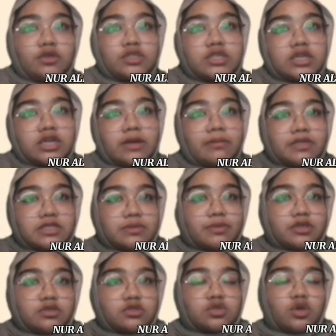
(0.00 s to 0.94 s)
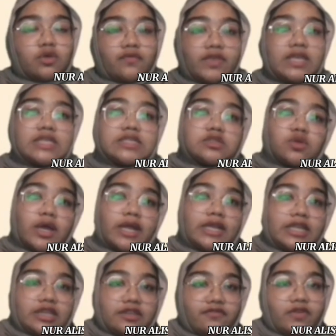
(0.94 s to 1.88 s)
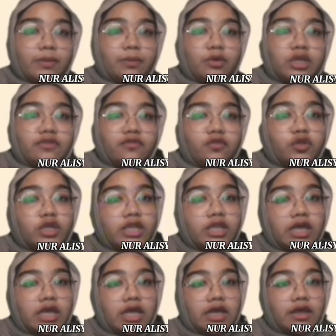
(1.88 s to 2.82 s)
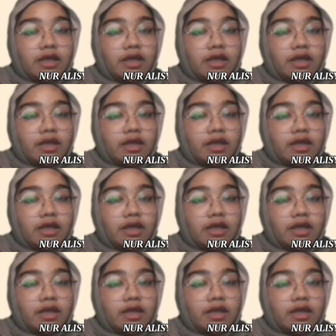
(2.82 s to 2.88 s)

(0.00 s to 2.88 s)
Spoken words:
using Raman spectroscopy is to identify body fluid